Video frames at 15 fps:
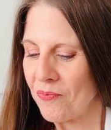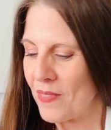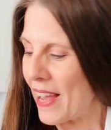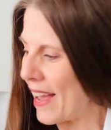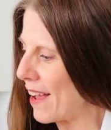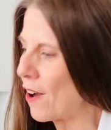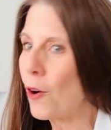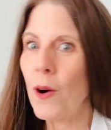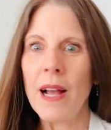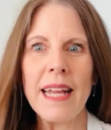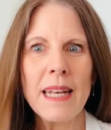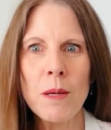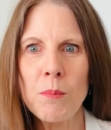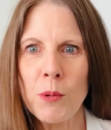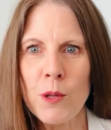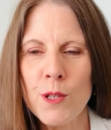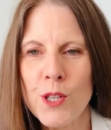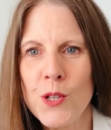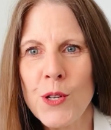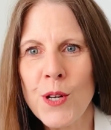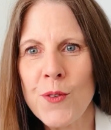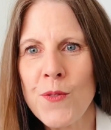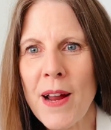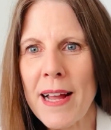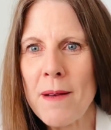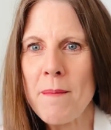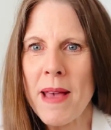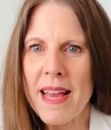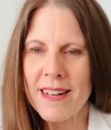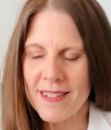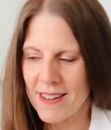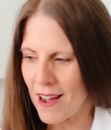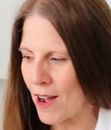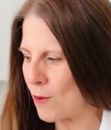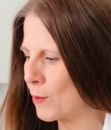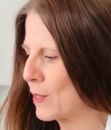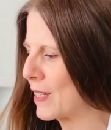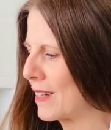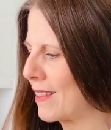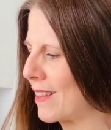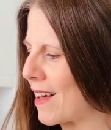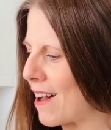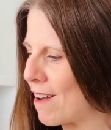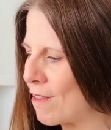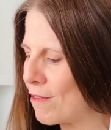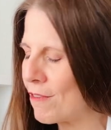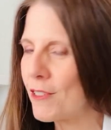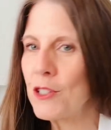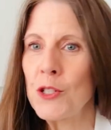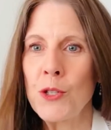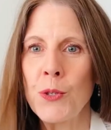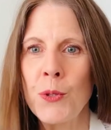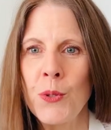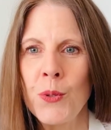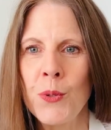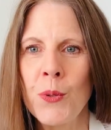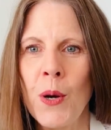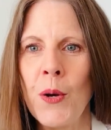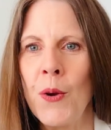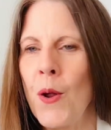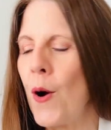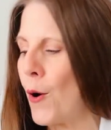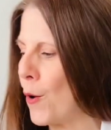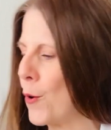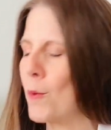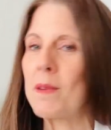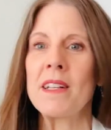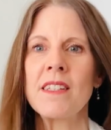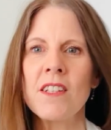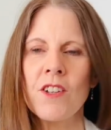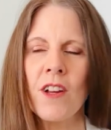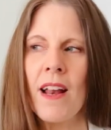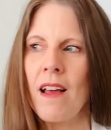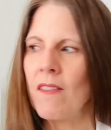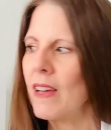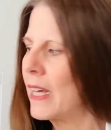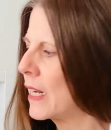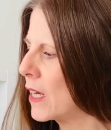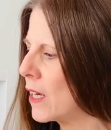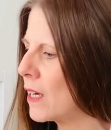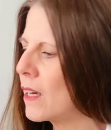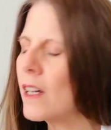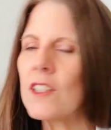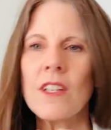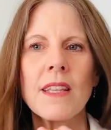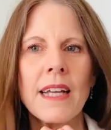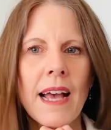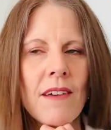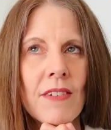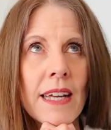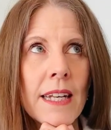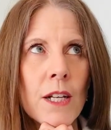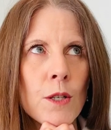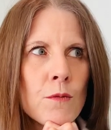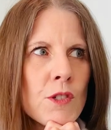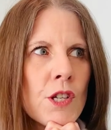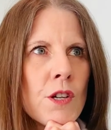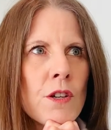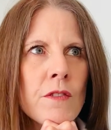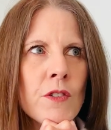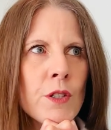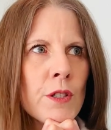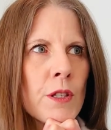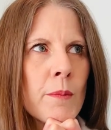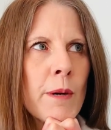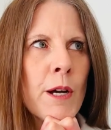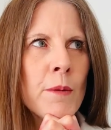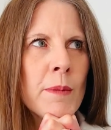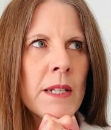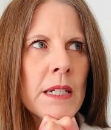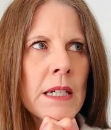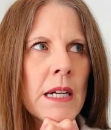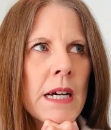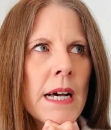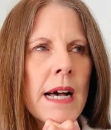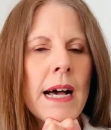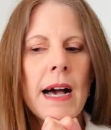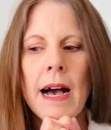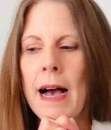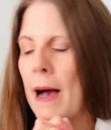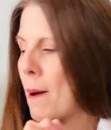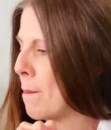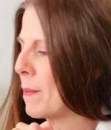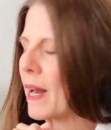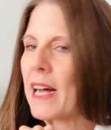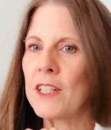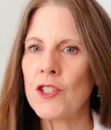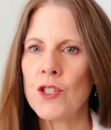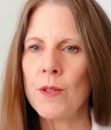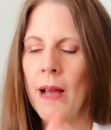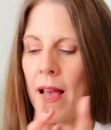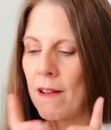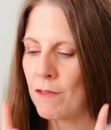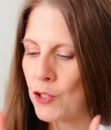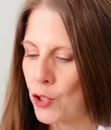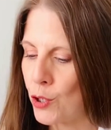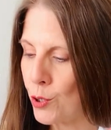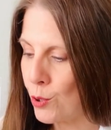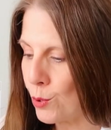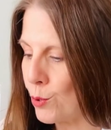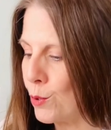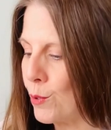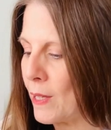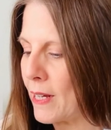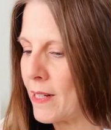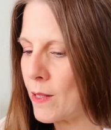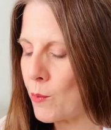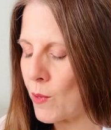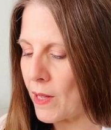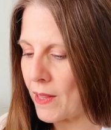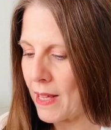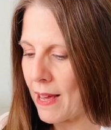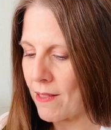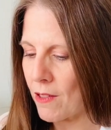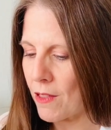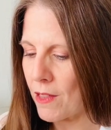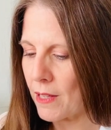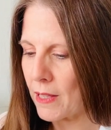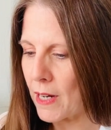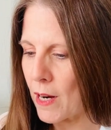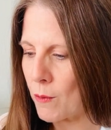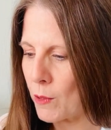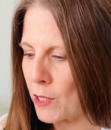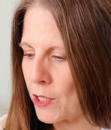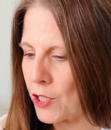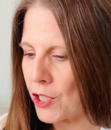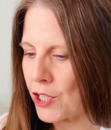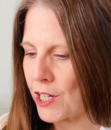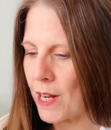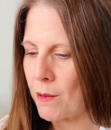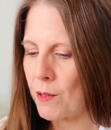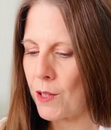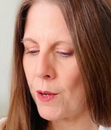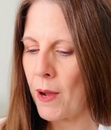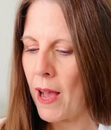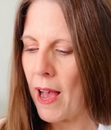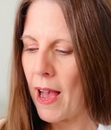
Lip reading: yeah, or any books you can recommend, I would love to know, because I don't think I have any on reserve or at the moment. But I do have two. That is what the other thing that I wanted to share with you.